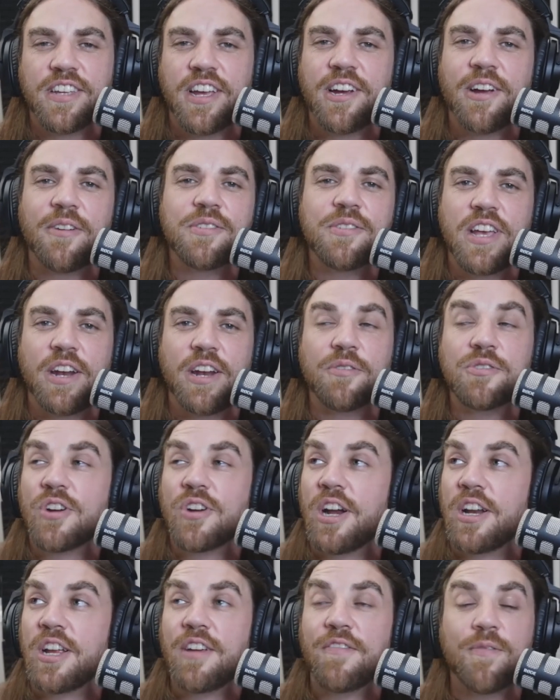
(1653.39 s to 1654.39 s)
Like I was saying, I was
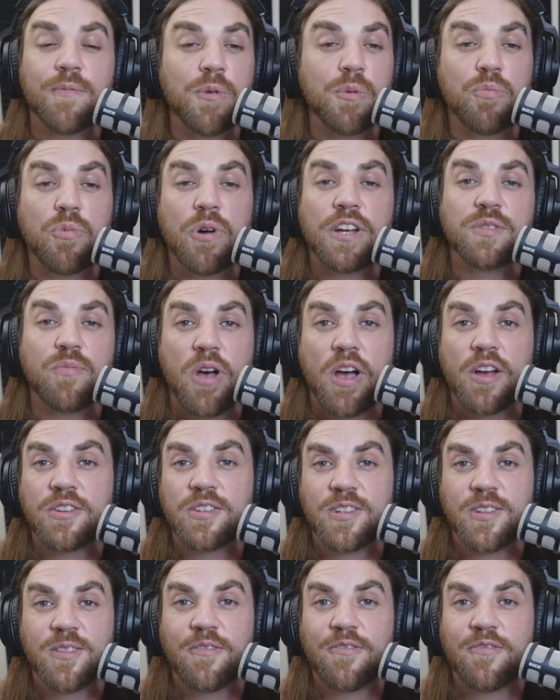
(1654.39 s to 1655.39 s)
trying to get from the press box
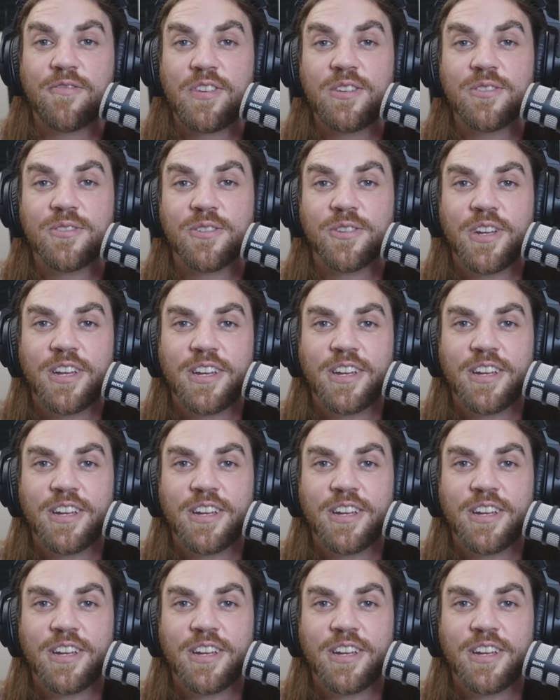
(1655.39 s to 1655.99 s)
to the field.